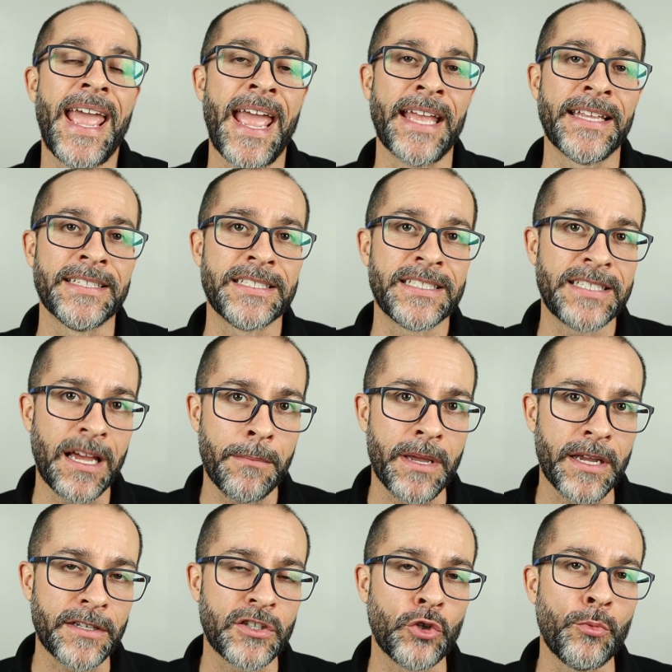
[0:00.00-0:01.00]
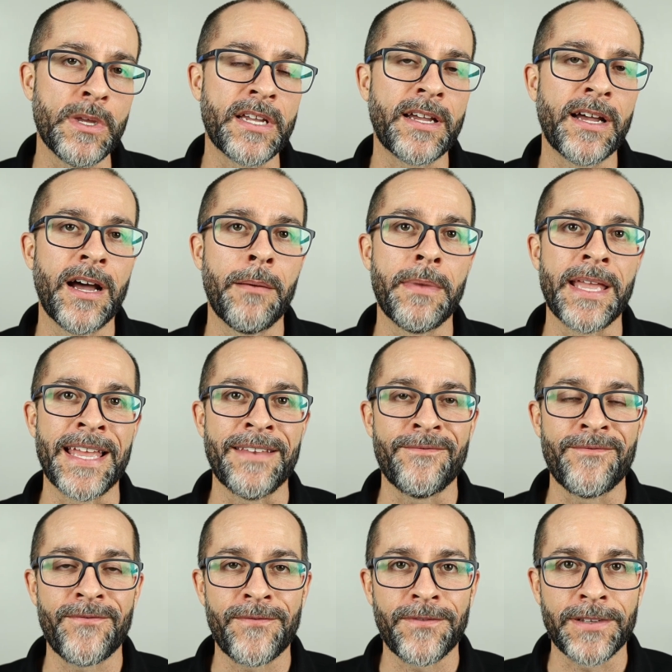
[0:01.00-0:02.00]
and stomach to become
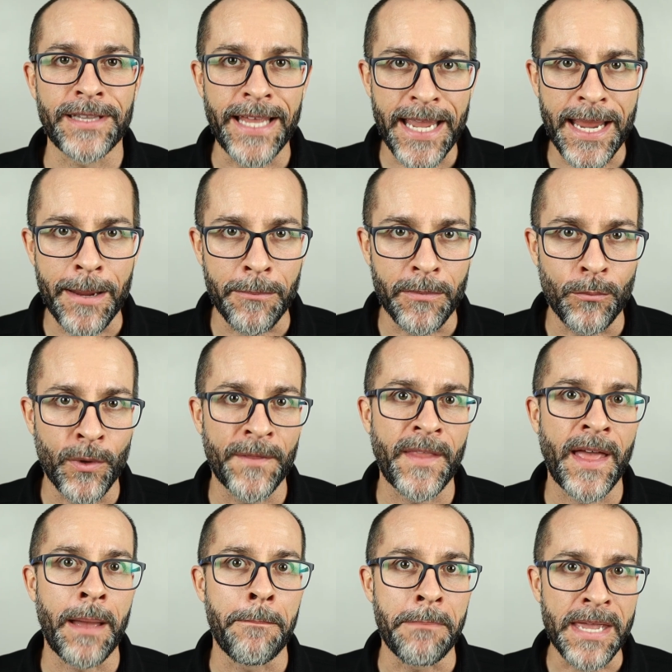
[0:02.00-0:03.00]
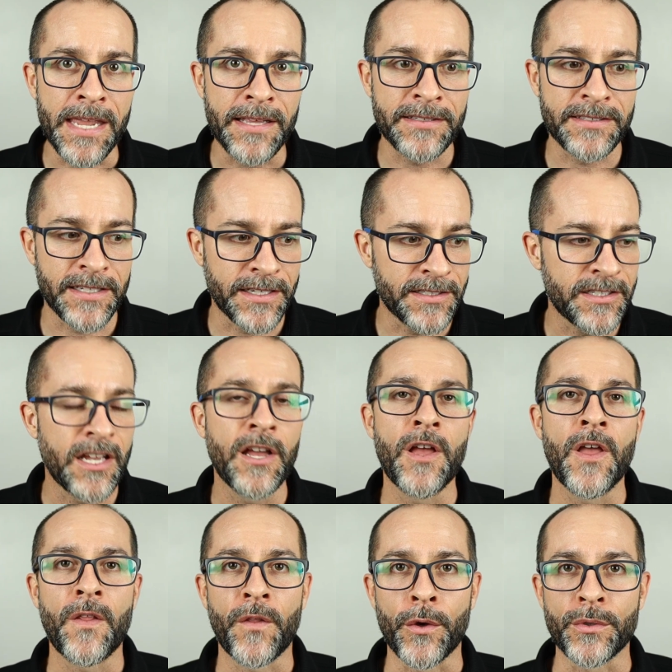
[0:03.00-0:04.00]
inflamed. What that means is
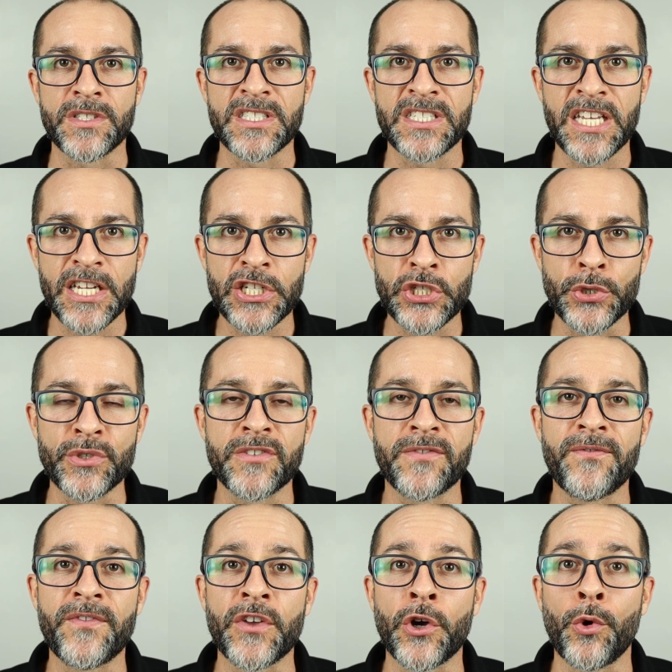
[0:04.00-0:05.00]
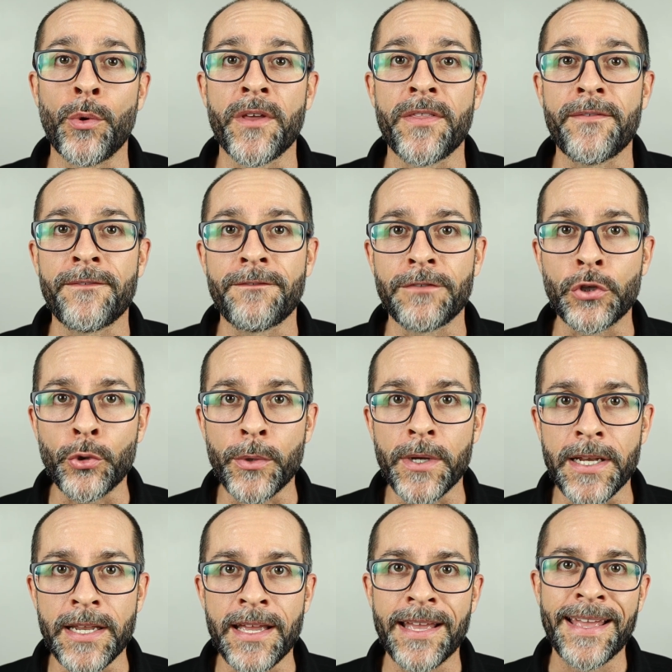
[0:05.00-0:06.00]
those tissues fill with
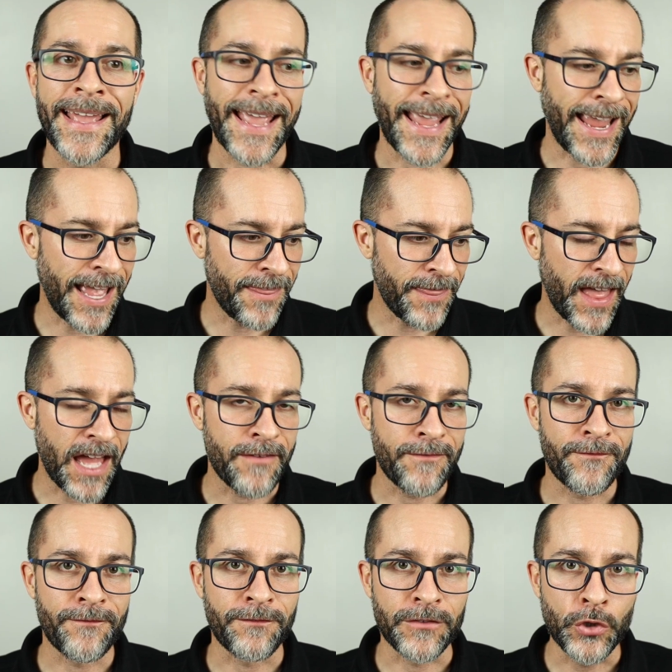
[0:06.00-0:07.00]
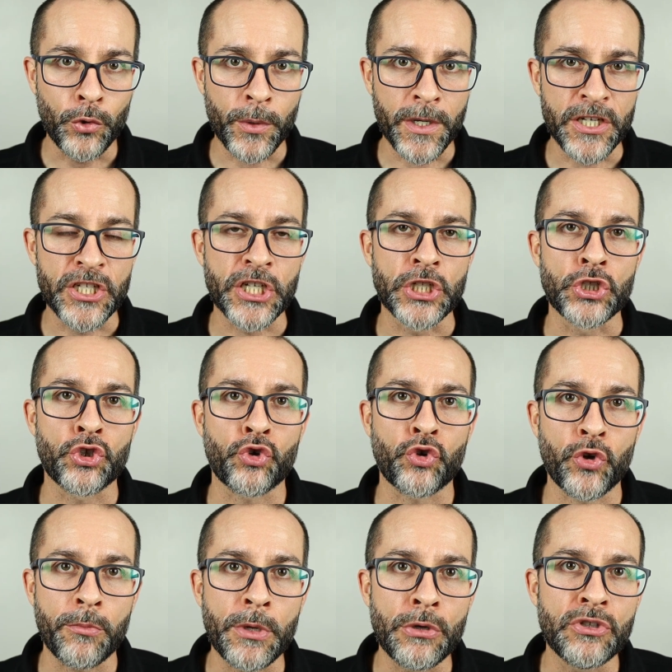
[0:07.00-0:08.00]
fluid, and that fluid
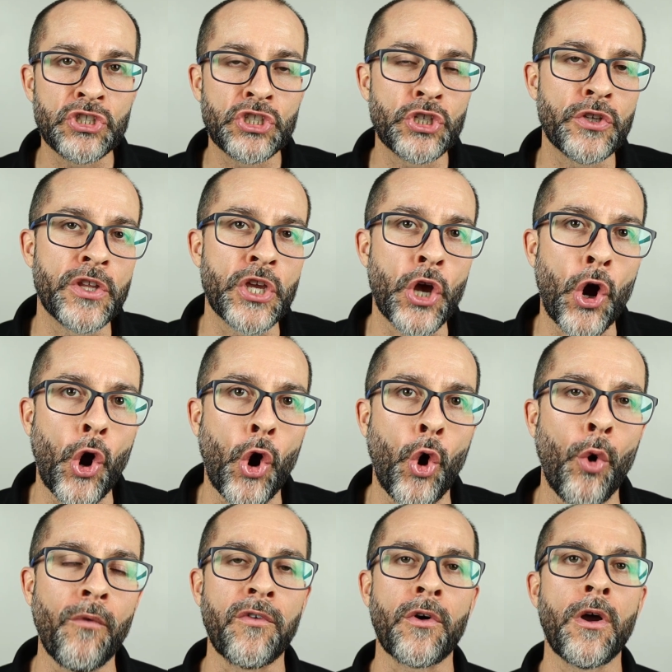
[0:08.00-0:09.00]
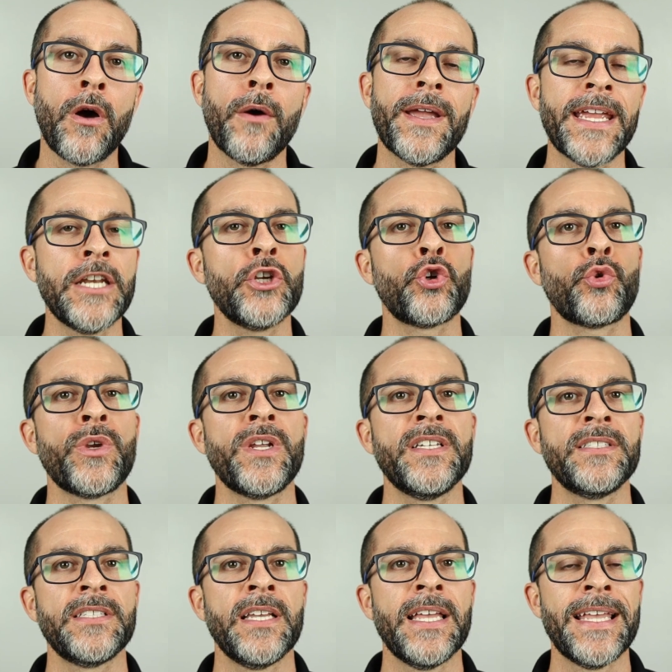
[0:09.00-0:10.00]
contributes to the overall
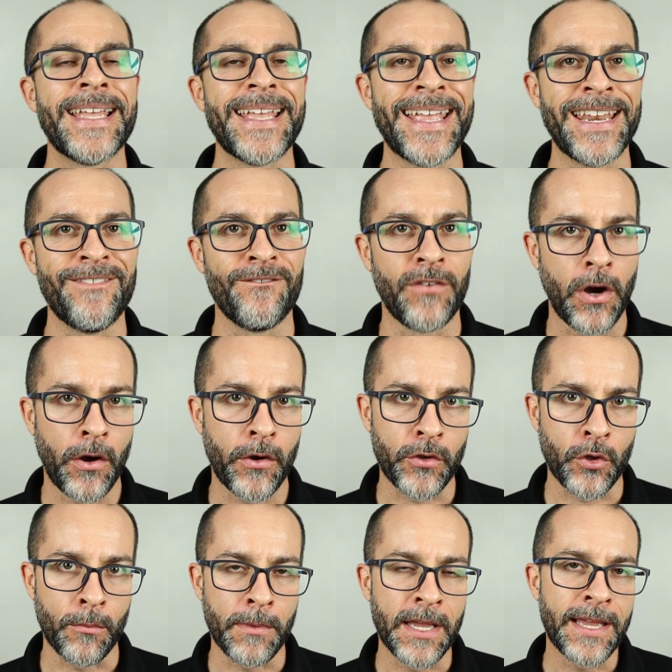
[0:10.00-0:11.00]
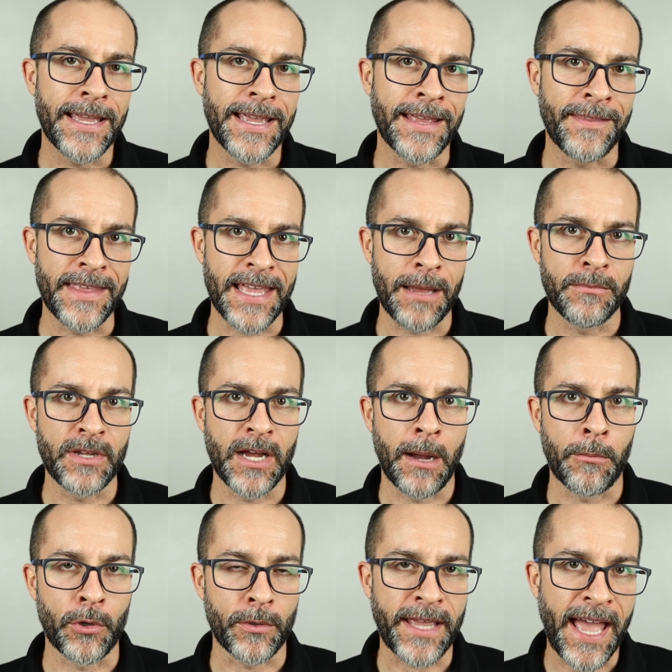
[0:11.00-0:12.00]
increase in volume in the
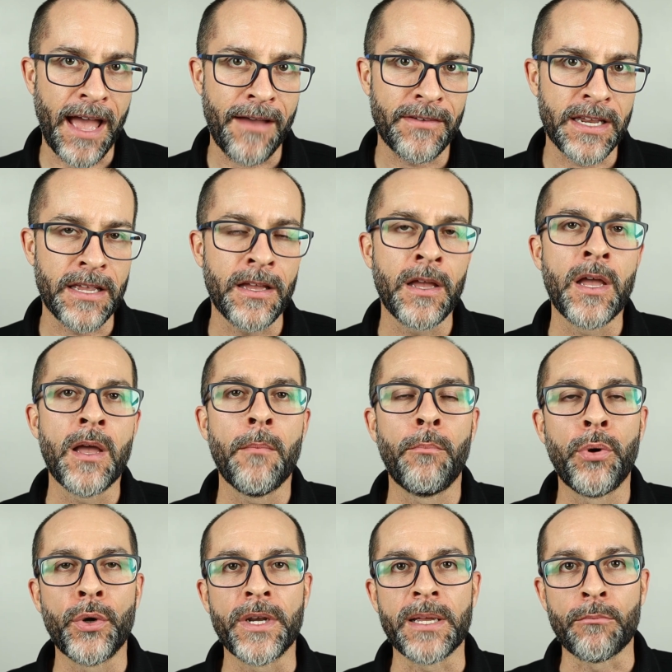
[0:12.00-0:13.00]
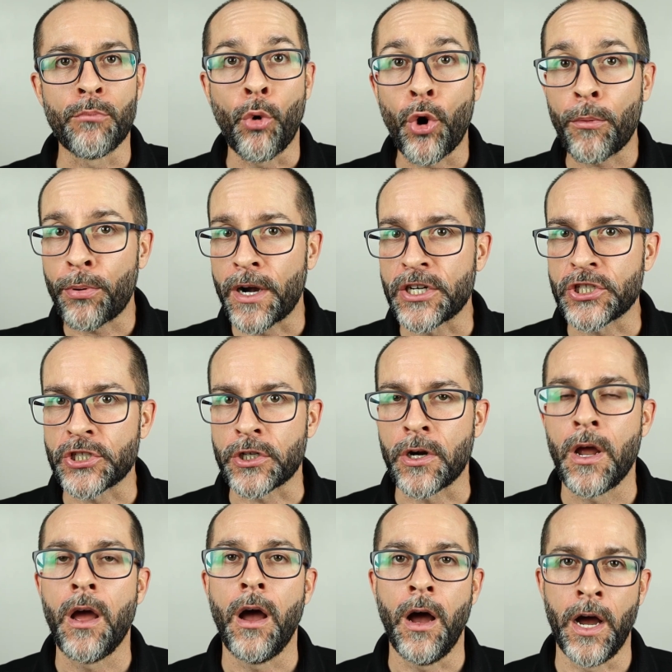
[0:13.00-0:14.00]
abdominal cavity, putting more
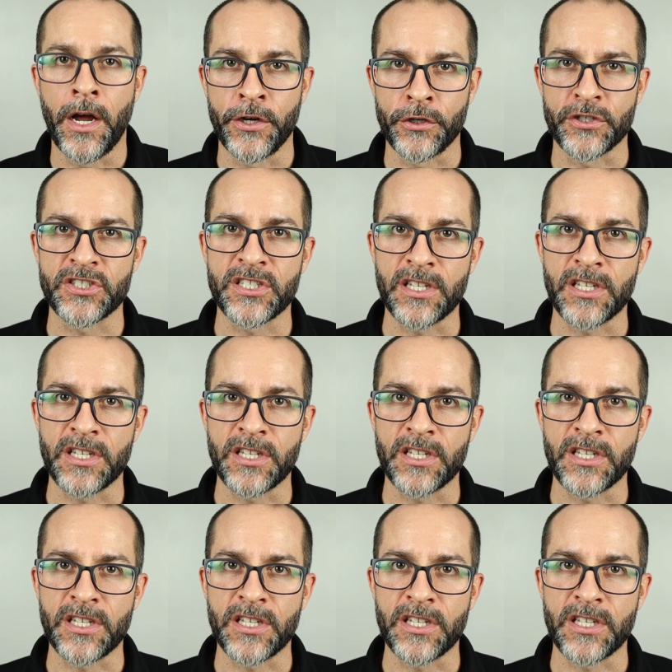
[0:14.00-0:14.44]
pressure on your